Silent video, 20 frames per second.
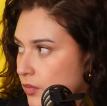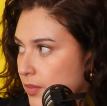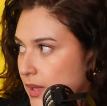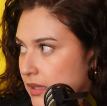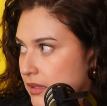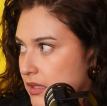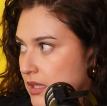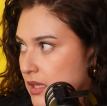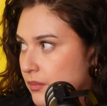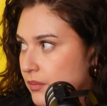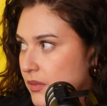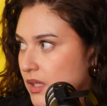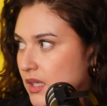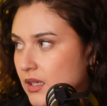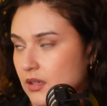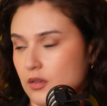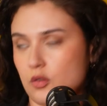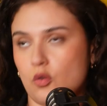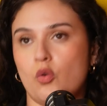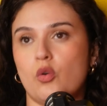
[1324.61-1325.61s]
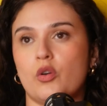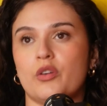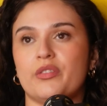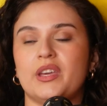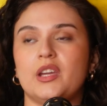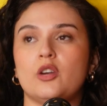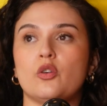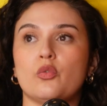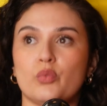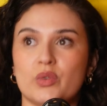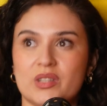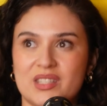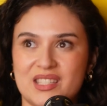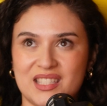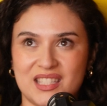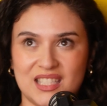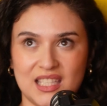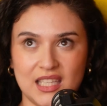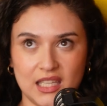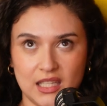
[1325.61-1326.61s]
about something, or they don't
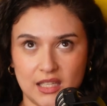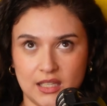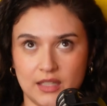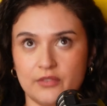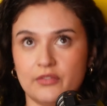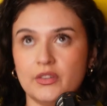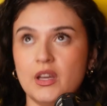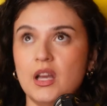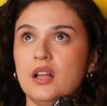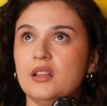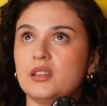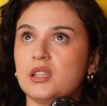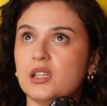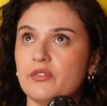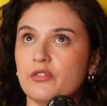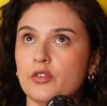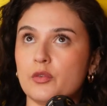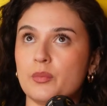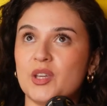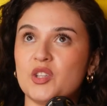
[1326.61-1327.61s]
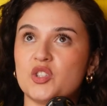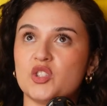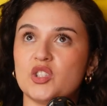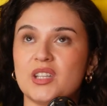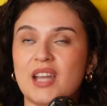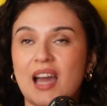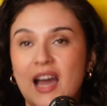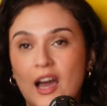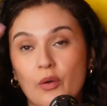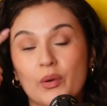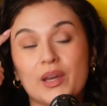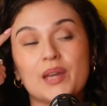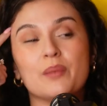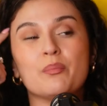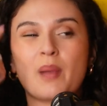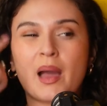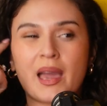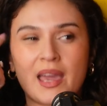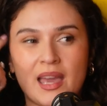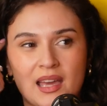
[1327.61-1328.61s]
receive the information how in
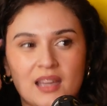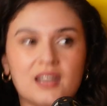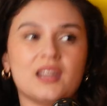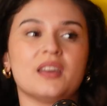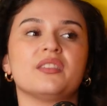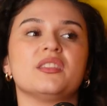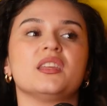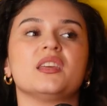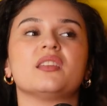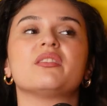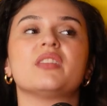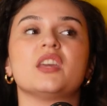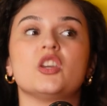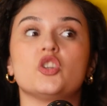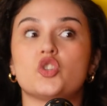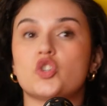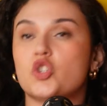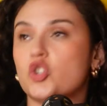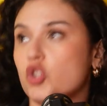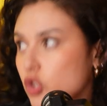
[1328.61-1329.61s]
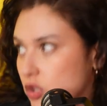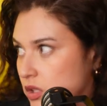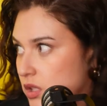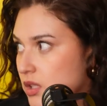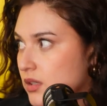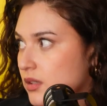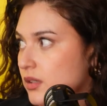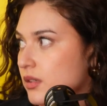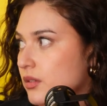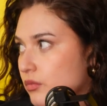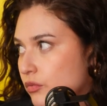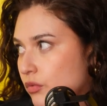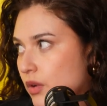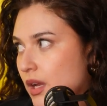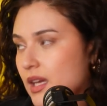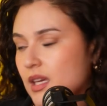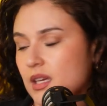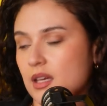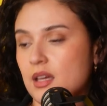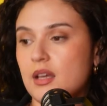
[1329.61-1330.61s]
my head I think they should.
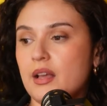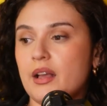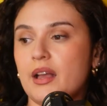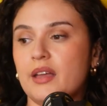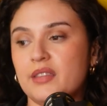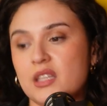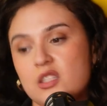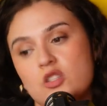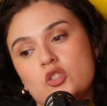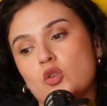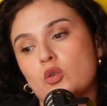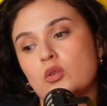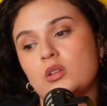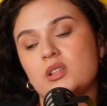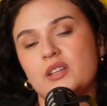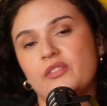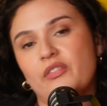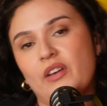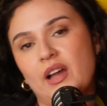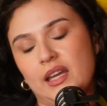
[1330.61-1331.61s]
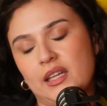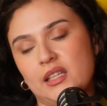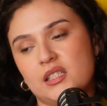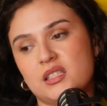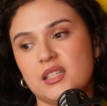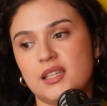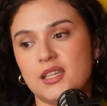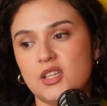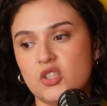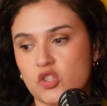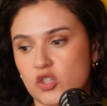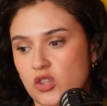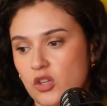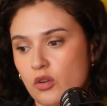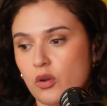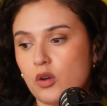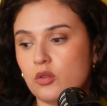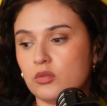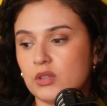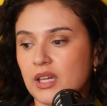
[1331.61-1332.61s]
Right? And that's totally fine. To each
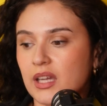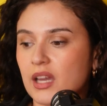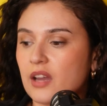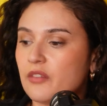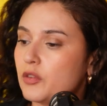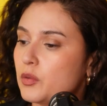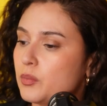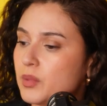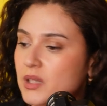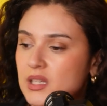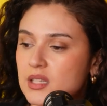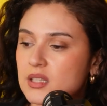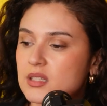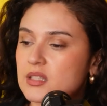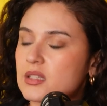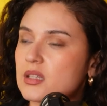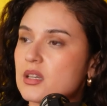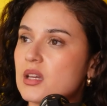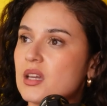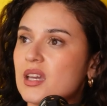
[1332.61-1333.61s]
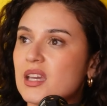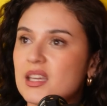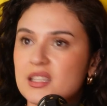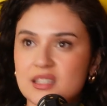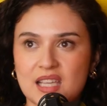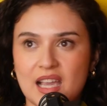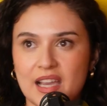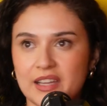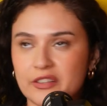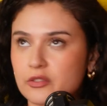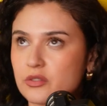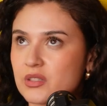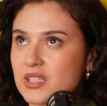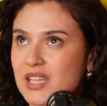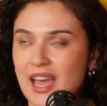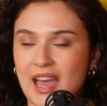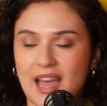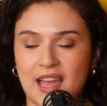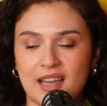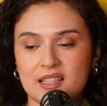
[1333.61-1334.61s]
their own. Like, everybody's entitled
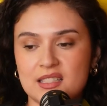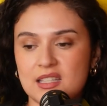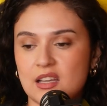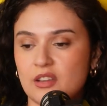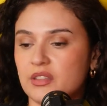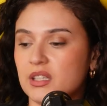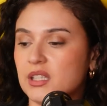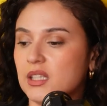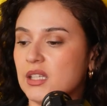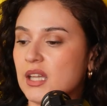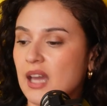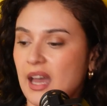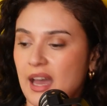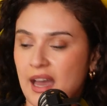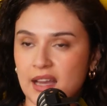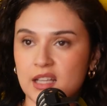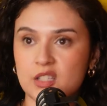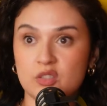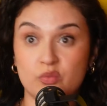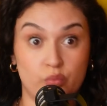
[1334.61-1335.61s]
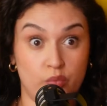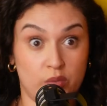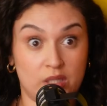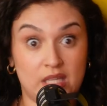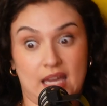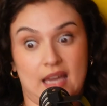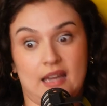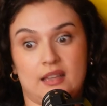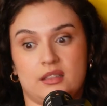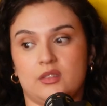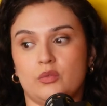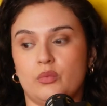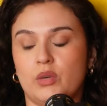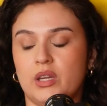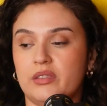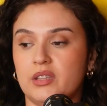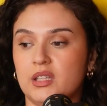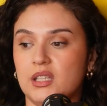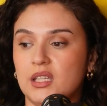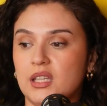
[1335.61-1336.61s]
to act how they need to act, react the
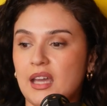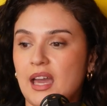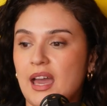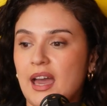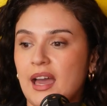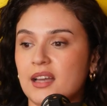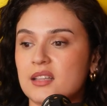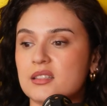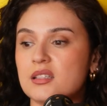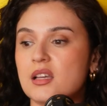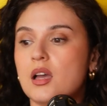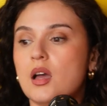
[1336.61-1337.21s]
way they need to act.